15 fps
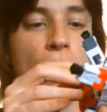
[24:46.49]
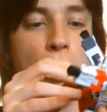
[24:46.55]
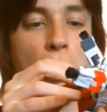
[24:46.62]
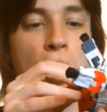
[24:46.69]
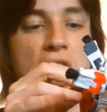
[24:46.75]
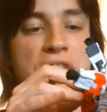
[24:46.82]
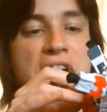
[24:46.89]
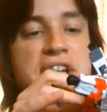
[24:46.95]

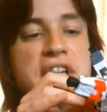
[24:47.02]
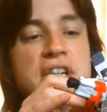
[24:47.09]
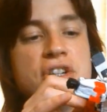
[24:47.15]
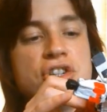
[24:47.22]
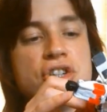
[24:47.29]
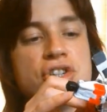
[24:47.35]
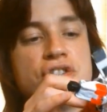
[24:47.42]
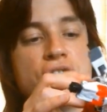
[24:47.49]
Why they didn't
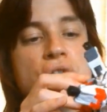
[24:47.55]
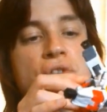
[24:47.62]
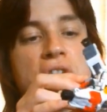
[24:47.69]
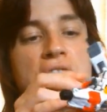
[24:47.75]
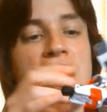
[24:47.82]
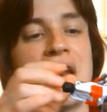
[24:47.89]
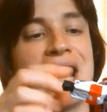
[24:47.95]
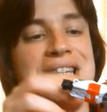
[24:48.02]
just do the
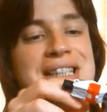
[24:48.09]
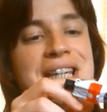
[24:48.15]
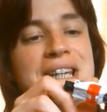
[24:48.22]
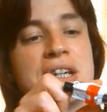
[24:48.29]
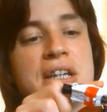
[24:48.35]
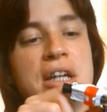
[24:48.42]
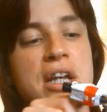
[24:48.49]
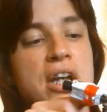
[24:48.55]

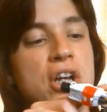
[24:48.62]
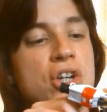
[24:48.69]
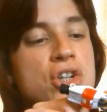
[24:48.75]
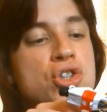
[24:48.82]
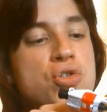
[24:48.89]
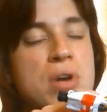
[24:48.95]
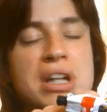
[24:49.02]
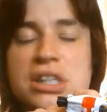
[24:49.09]
classic
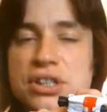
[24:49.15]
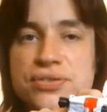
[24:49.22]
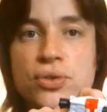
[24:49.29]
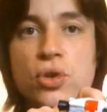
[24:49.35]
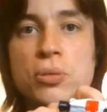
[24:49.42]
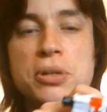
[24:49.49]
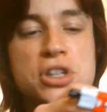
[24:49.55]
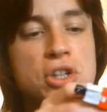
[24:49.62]

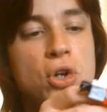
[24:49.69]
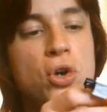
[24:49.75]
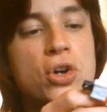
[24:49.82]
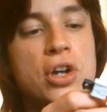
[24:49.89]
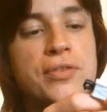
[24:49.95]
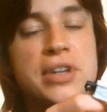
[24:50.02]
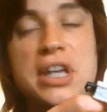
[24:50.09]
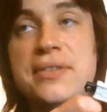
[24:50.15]
Transformers look
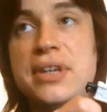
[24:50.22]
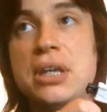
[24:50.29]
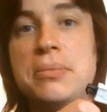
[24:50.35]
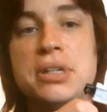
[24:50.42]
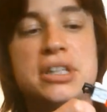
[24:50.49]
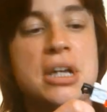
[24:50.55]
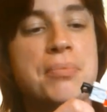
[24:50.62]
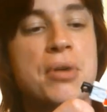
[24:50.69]
of giving him a
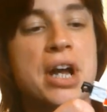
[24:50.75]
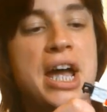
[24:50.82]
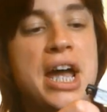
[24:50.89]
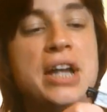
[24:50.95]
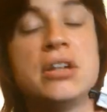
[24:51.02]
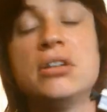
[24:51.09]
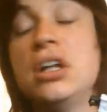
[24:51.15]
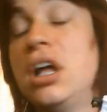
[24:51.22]
separate
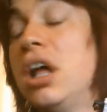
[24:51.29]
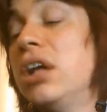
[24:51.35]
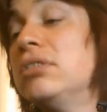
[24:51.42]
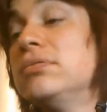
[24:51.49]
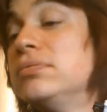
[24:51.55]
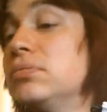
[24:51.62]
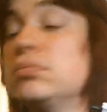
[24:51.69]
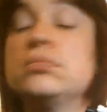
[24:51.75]
head,
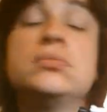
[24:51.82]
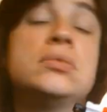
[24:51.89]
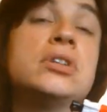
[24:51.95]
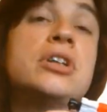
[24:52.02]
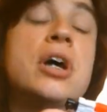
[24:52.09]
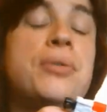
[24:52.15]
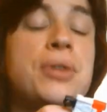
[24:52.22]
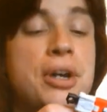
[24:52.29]

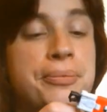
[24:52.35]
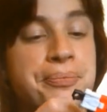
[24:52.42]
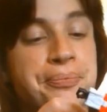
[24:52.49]
don't know.